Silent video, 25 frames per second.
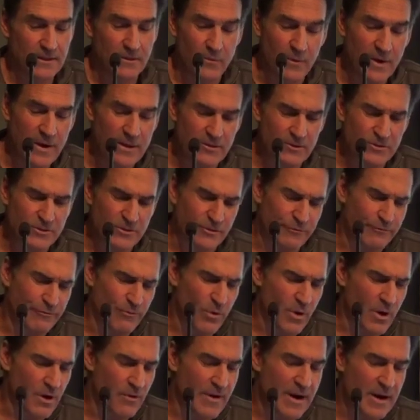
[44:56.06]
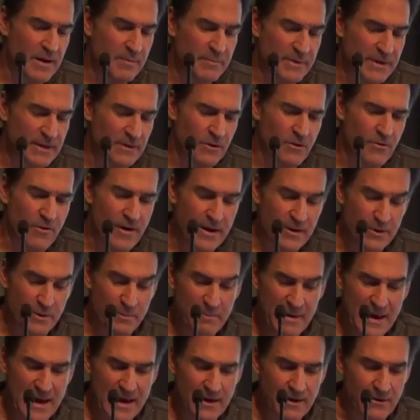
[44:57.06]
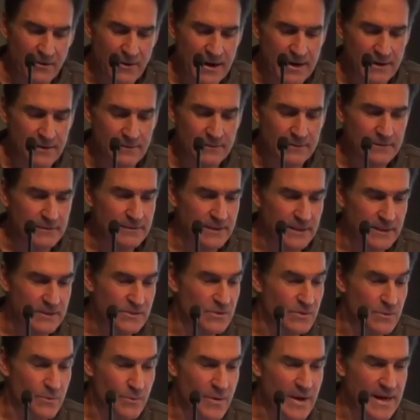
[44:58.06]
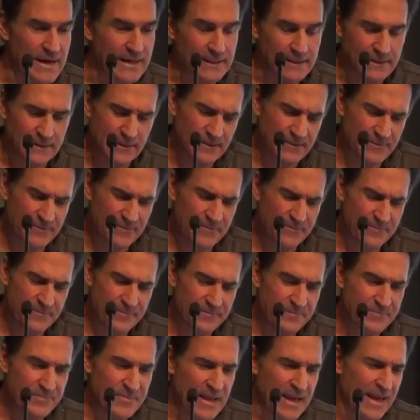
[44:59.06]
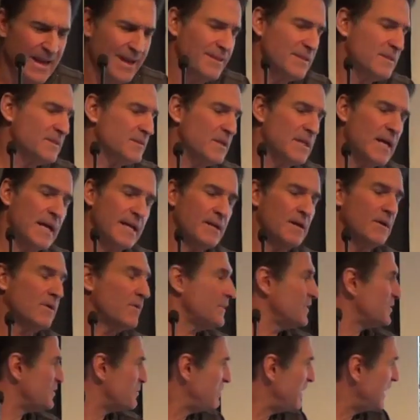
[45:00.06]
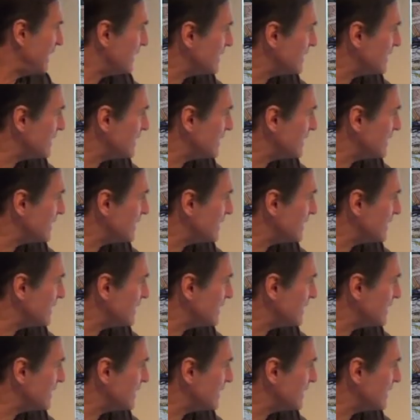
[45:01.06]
Whether it's the foreground, middle ground, or background, it's the weight. And this, I know, this